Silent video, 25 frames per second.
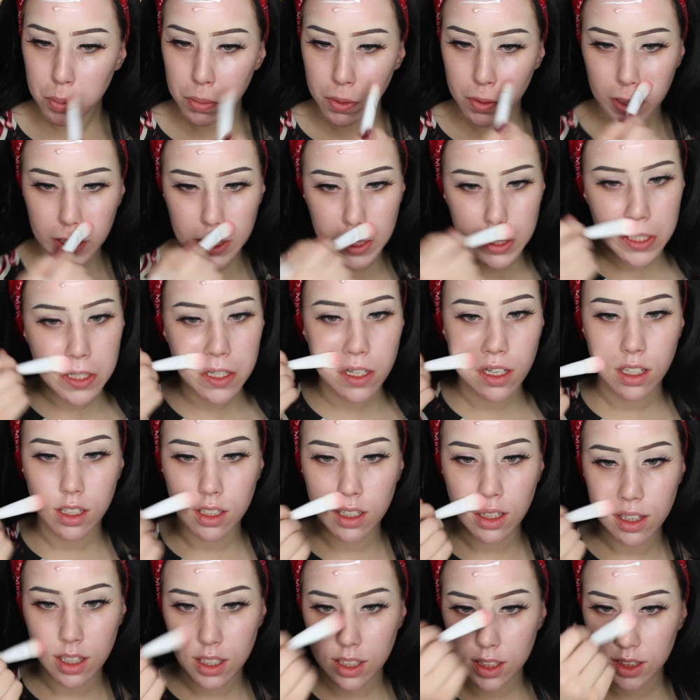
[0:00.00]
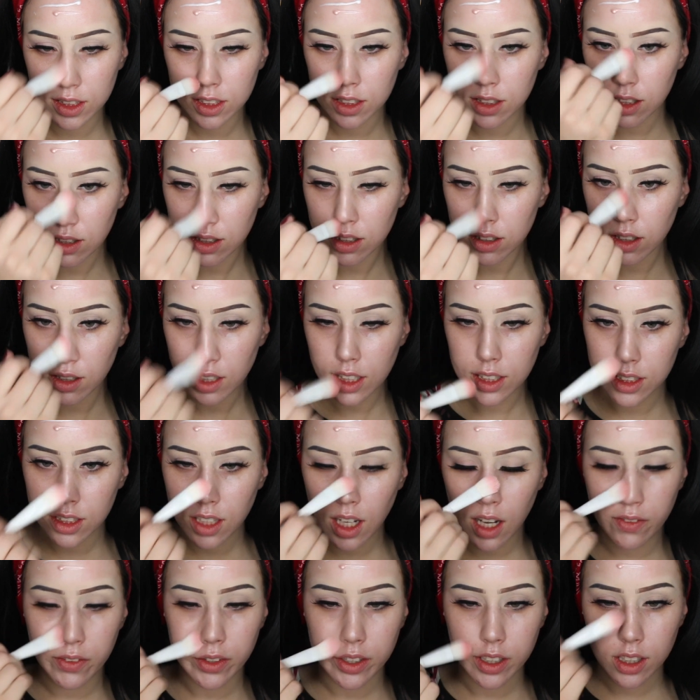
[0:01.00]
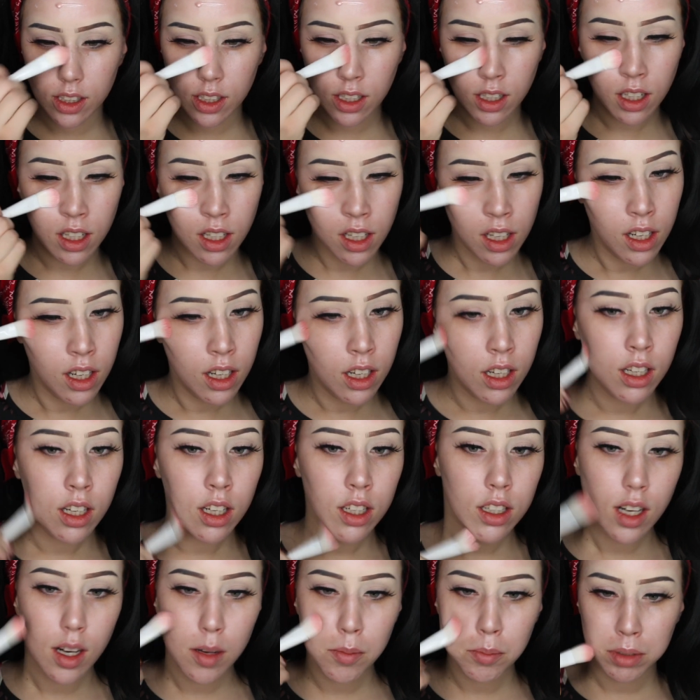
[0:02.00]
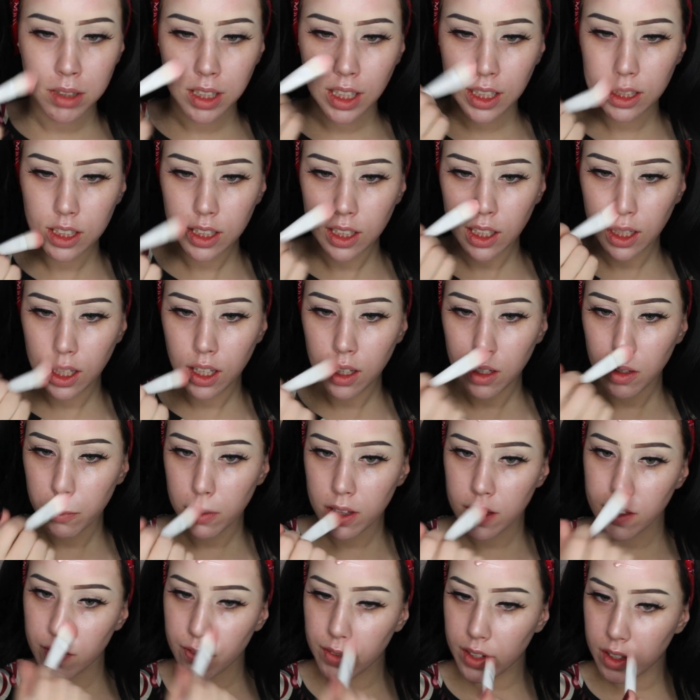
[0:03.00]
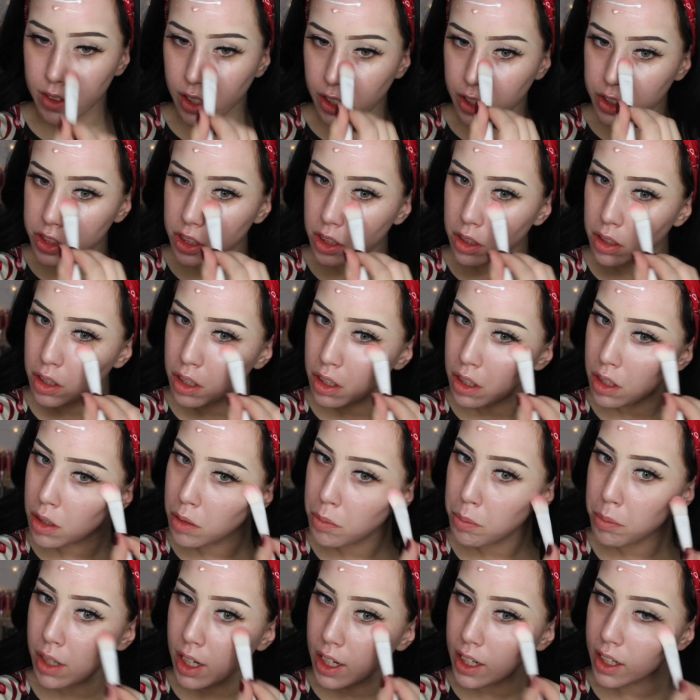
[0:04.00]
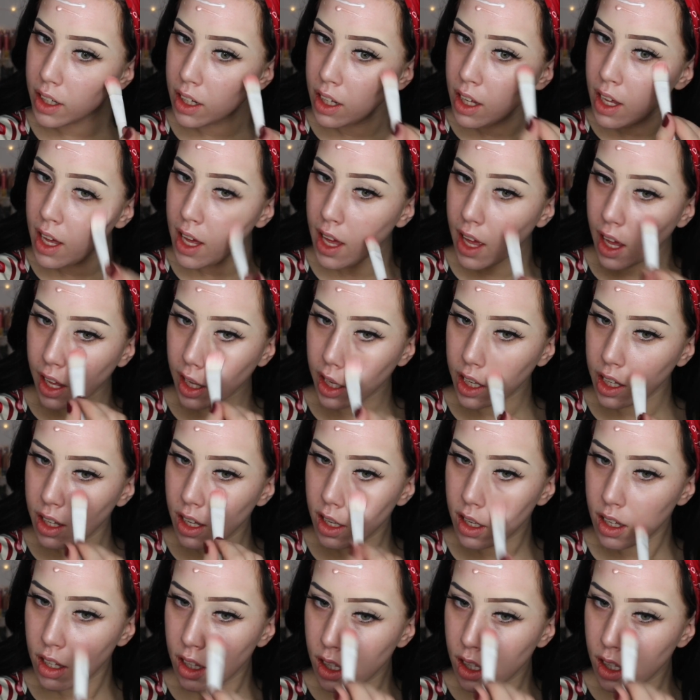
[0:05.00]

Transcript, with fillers: pretty sure that this is covered completely with the foundation, but hey.